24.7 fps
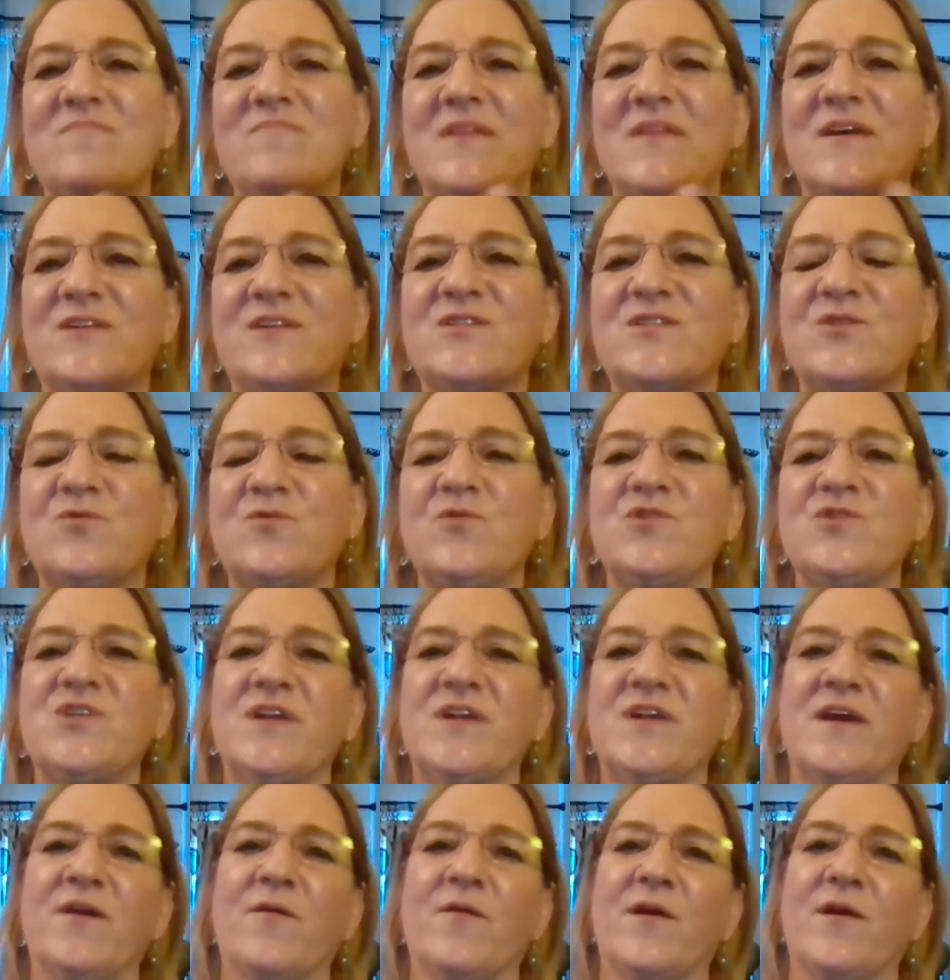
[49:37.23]

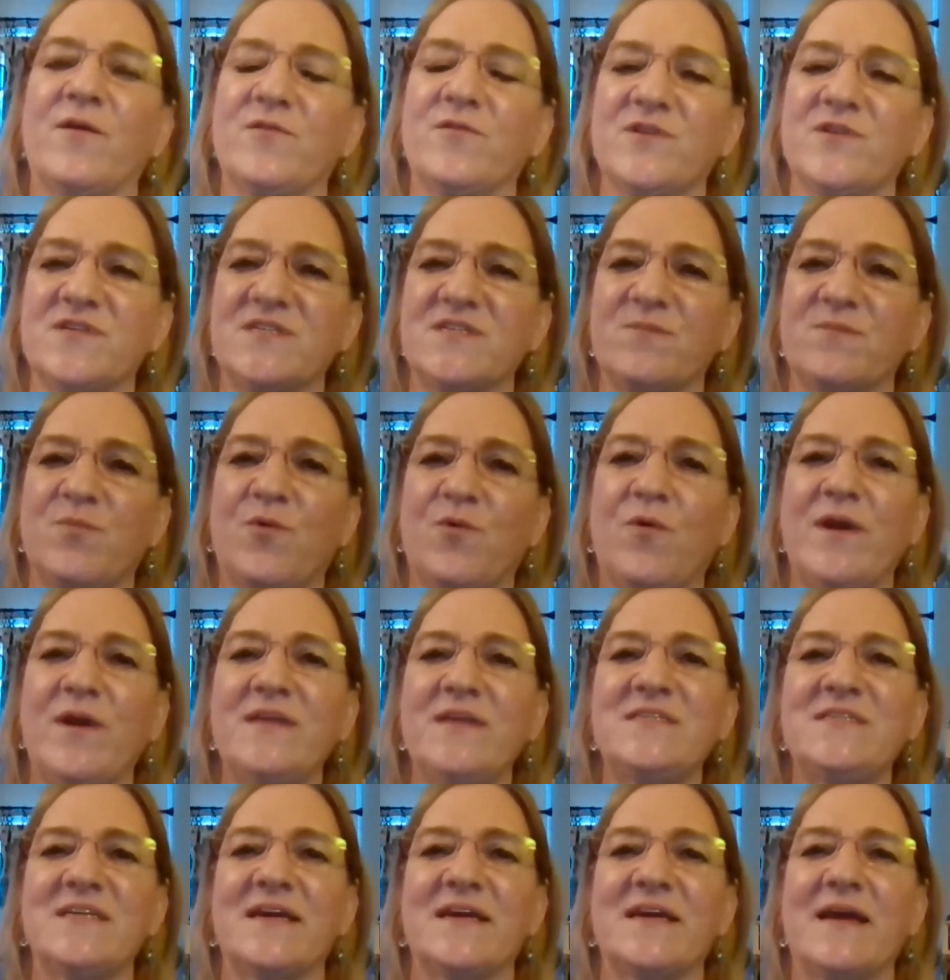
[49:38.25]
exclusionary or
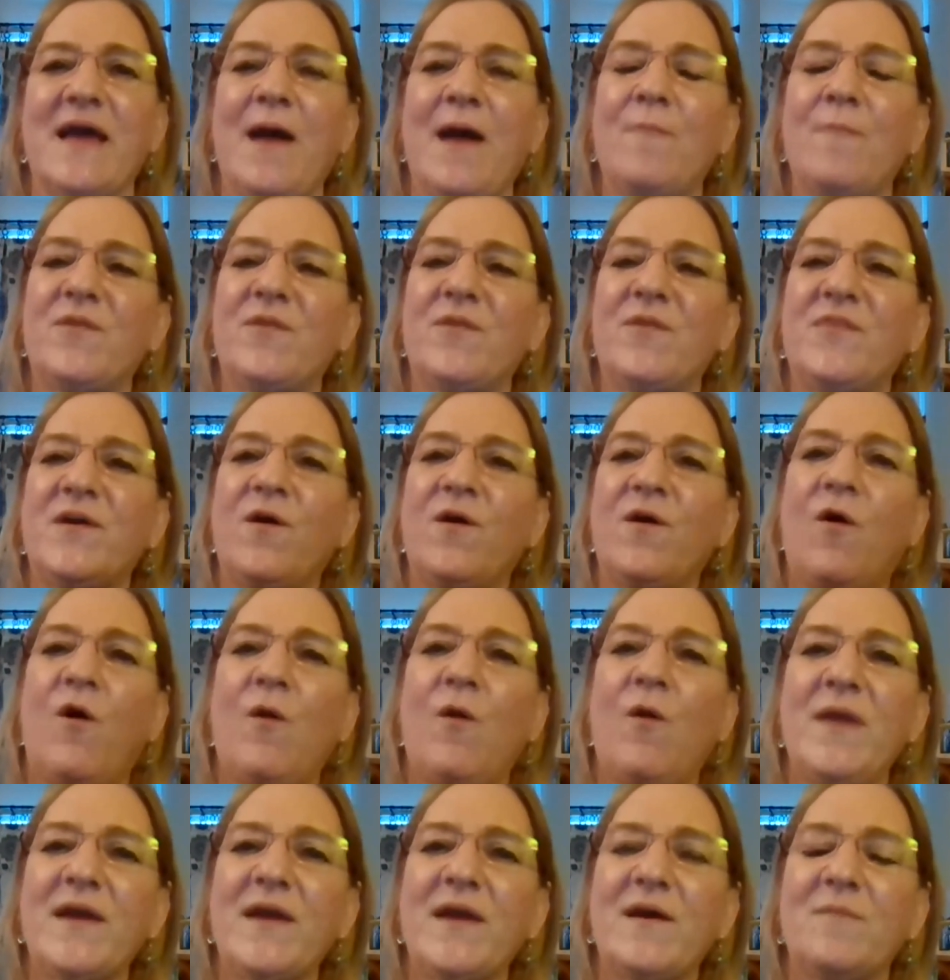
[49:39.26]
disappointing, but they
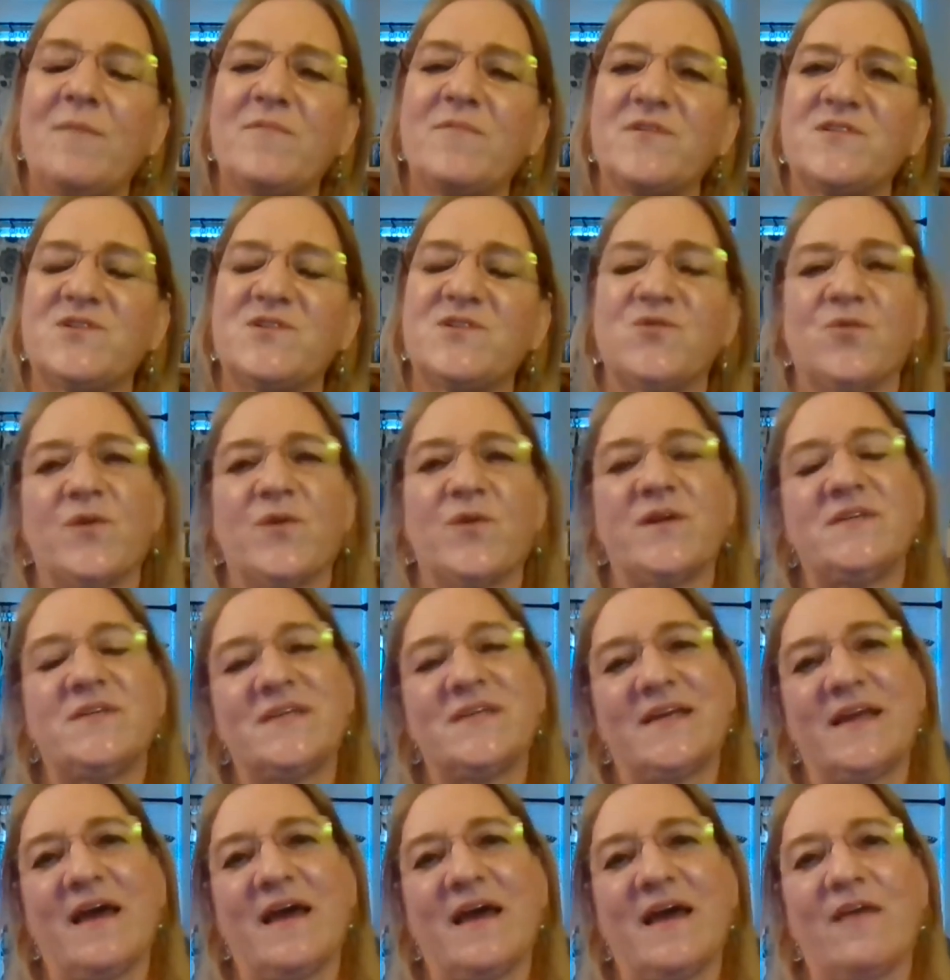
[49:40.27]
all make up the story
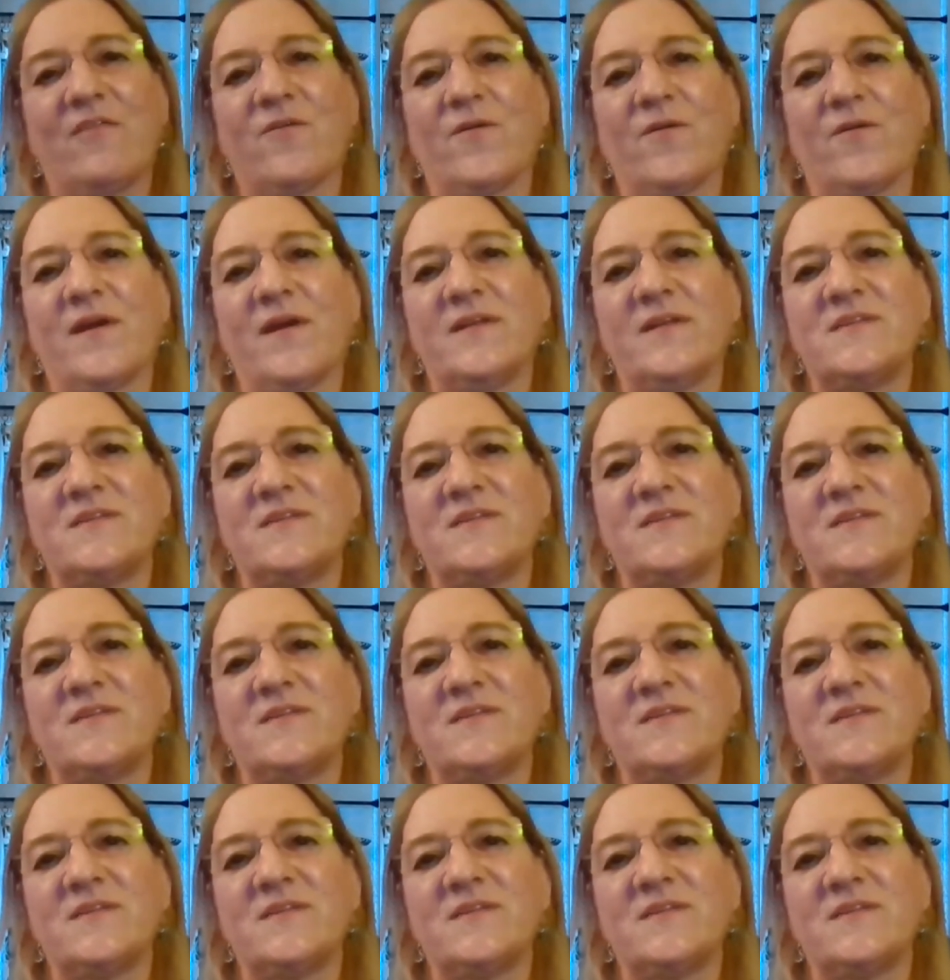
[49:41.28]
together.